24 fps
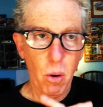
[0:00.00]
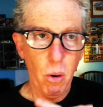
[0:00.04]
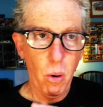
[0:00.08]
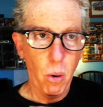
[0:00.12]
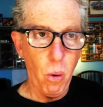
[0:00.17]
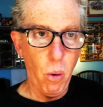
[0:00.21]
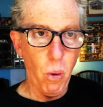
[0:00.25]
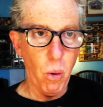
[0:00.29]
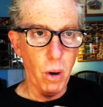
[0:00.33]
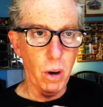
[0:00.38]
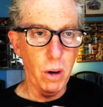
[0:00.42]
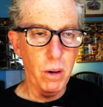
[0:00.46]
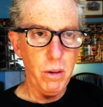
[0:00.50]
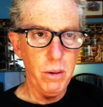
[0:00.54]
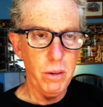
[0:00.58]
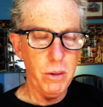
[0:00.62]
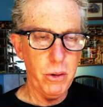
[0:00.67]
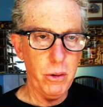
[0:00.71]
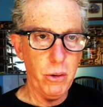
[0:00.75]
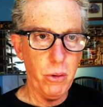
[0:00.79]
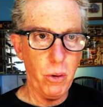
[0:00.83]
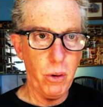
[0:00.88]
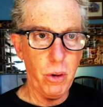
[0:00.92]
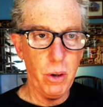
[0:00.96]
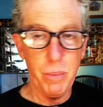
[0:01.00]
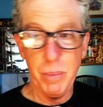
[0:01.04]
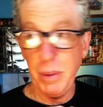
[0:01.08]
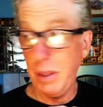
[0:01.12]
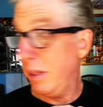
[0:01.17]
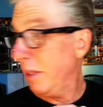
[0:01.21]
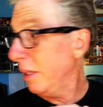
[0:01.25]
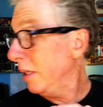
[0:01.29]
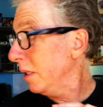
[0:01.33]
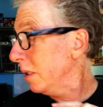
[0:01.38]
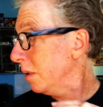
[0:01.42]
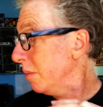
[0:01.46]
or your
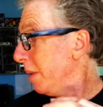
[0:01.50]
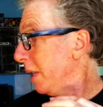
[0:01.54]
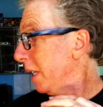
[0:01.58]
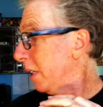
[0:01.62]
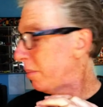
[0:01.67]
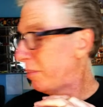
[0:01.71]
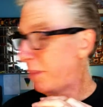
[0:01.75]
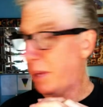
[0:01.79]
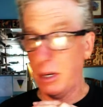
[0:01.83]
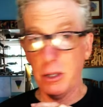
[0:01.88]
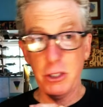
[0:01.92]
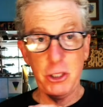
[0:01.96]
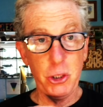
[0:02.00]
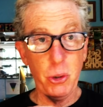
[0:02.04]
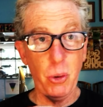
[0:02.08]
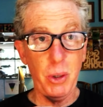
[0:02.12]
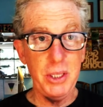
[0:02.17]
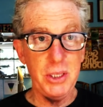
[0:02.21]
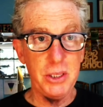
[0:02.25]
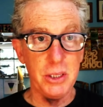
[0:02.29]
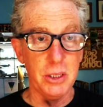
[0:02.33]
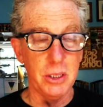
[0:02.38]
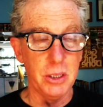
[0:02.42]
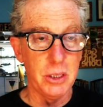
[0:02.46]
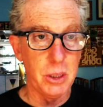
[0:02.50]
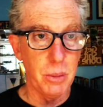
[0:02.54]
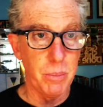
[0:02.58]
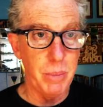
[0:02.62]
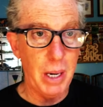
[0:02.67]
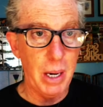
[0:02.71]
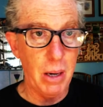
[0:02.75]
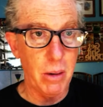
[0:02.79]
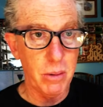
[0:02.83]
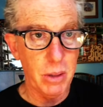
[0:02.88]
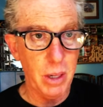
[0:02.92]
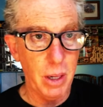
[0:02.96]
ability to make better choices
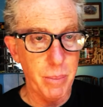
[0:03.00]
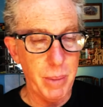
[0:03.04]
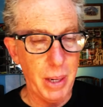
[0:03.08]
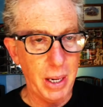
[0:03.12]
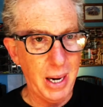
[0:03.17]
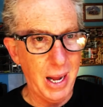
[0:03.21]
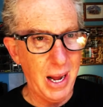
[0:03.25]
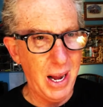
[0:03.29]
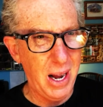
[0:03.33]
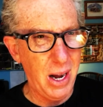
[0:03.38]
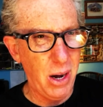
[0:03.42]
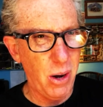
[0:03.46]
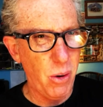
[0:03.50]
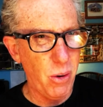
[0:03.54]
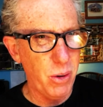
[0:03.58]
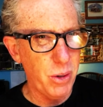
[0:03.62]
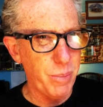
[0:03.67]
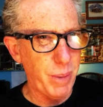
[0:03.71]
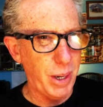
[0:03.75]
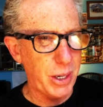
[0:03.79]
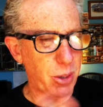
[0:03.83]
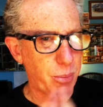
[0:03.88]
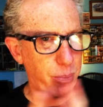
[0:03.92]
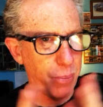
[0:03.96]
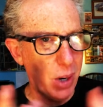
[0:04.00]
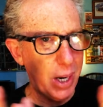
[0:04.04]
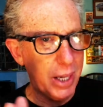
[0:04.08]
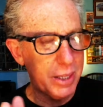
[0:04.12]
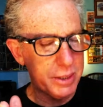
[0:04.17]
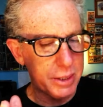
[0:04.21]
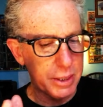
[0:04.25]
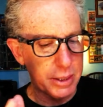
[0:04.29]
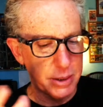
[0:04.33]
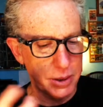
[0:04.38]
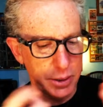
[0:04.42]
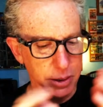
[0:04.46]
about your
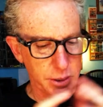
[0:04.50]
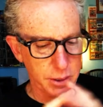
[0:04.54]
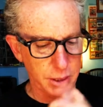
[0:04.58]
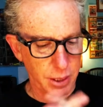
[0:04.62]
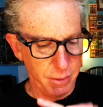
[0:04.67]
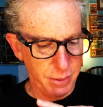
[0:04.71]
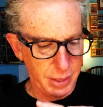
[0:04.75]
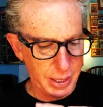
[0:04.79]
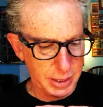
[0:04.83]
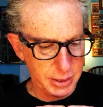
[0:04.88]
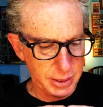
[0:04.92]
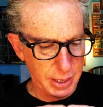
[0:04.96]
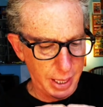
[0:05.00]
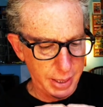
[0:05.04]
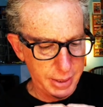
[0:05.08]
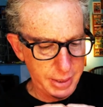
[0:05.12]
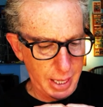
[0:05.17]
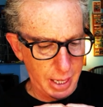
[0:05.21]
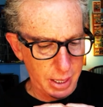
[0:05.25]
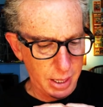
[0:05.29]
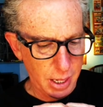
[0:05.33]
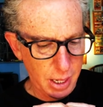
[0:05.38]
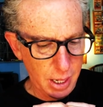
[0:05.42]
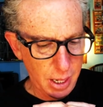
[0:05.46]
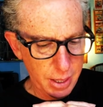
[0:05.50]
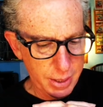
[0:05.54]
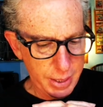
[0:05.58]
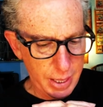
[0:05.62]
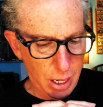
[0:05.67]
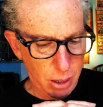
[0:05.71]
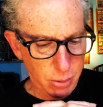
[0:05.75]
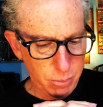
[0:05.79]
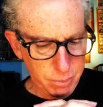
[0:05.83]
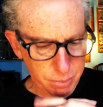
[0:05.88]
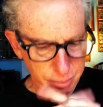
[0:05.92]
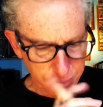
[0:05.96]
processes and things like that.
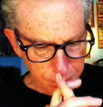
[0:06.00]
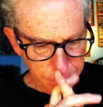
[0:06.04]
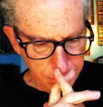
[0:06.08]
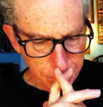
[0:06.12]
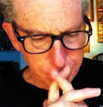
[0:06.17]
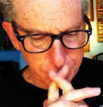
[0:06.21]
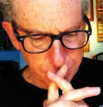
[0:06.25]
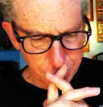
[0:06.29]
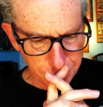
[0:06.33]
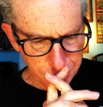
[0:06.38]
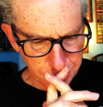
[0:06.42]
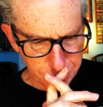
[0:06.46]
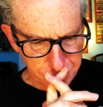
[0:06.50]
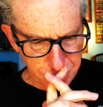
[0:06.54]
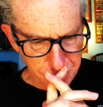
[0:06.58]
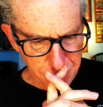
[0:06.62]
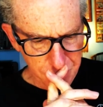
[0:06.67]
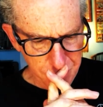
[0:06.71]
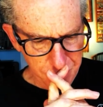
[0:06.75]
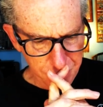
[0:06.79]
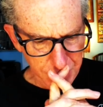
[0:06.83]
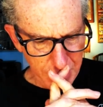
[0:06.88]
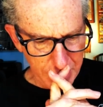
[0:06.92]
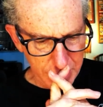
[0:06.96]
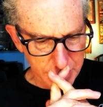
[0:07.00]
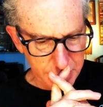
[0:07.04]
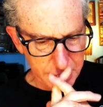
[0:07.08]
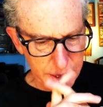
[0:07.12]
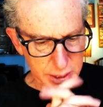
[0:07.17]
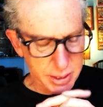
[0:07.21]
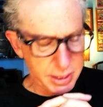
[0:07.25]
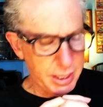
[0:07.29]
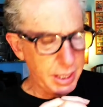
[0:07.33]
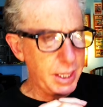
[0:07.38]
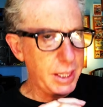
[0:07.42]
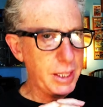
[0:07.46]
Now, in
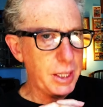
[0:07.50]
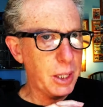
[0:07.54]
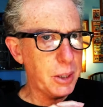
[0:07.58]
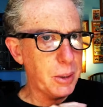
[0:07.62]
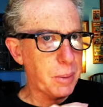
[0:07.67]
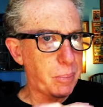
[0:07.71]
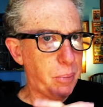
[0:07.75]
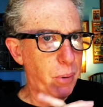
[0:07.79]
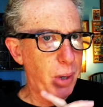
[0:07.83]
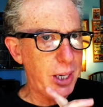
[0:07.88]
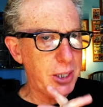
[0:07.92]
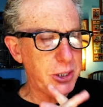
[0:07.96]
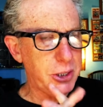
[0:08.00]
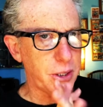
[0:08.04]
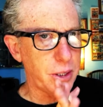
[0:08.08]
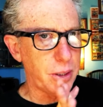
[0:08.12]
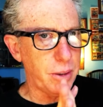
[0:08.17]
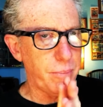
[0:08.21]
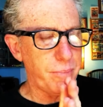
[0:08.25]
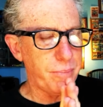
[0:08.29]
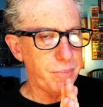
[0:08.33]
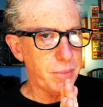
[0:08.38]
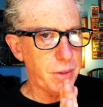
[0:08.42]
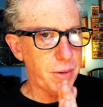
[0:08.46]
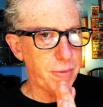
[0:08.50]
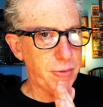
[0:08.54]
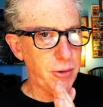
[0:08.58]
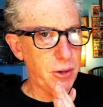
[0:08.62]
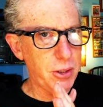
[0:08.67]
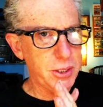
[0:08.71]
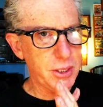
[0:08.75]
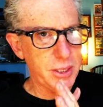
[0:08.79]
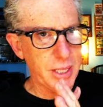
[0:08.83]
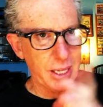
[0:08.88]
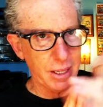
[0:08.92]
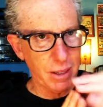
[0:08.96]
succeeding under pressure, the
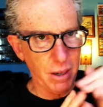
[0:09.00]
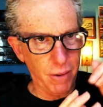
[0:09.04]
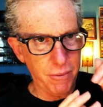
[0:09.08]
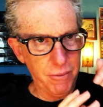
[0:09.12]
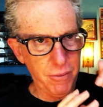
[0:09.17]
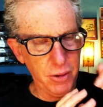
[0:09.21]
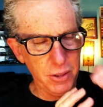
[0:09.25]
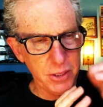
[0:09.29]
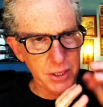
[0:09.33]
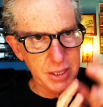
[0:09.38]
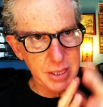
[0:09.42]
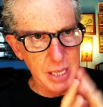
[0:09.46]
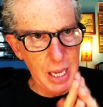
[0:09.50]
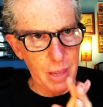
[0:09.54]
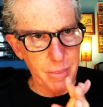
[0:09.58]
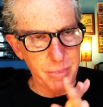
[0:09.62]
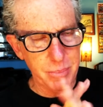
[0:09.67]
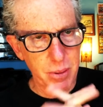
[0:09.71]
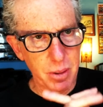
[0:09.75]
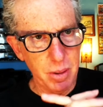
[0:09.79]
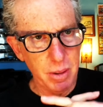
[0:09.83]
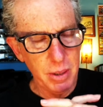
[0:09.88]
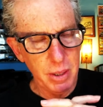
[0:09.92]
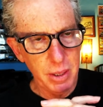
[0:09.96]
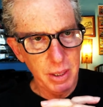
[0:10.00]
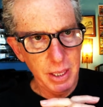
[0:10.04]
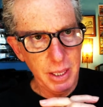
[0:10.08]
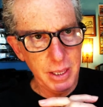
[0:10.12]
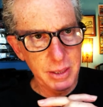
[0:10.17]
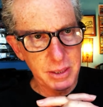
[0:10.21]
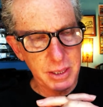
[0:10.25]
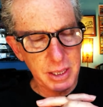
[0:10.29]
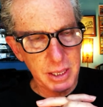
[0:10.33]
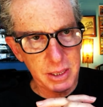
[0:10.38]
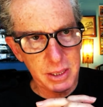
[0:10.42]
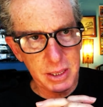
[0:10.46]
first thing, our first step in
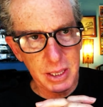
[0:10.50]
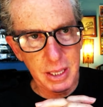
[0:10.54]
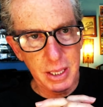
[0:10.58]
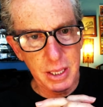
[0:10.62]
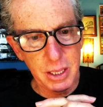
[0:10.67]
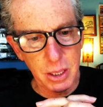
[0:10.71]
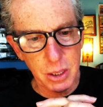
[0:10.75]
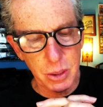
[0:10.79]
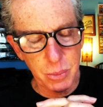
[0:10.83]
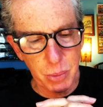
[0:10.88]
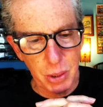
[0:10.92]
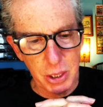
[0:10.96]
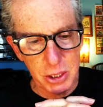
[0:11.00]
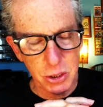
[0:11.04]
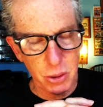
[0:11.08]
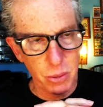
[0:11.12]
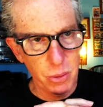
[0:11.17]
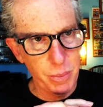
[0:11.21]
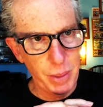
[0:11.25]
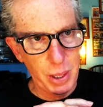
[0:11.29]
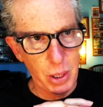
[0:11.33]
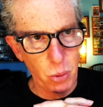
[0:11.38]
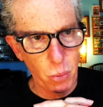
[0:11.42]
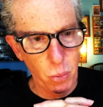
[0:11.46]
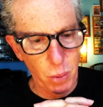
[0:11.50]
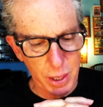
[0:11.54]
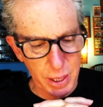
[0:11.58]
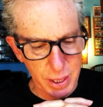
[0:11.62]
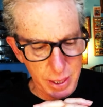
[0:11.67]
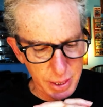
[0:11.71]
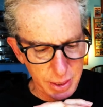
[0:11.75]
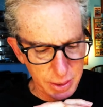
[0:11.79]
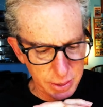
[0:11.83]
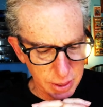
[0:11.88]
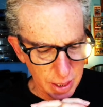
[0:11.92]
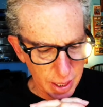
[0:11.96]
succeeding under pressure, no matter what
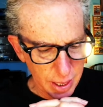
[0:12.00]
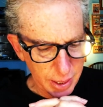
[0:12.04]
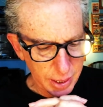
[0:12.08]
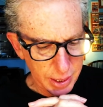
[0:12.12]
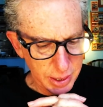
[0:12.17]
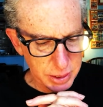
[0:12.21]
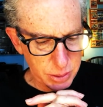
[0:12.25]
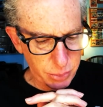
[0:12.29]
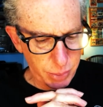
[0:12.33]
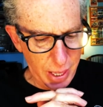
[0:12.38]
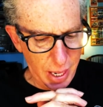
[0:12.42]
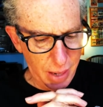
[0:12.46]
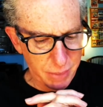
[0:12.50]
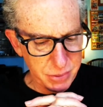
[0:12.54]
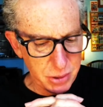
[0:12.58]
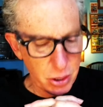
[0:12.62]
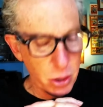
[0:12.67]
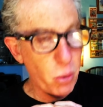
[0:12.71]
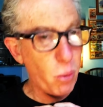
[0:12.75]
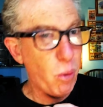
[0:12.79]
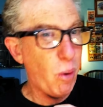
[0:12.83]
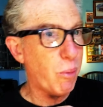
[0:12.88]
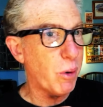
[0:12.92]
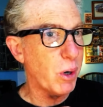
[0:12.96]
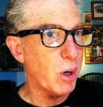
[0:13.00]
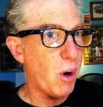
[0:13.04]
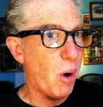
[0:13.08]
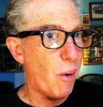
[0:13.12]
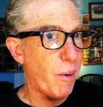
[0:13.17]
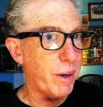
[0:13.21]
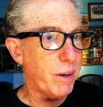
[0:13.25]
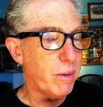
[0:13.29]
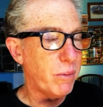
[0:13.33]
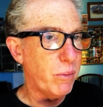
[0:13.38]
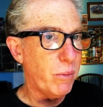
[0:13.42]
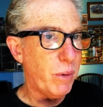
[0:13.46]
it is that we have to know where we're
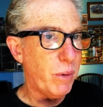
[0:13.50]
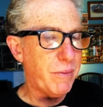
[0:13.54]
going.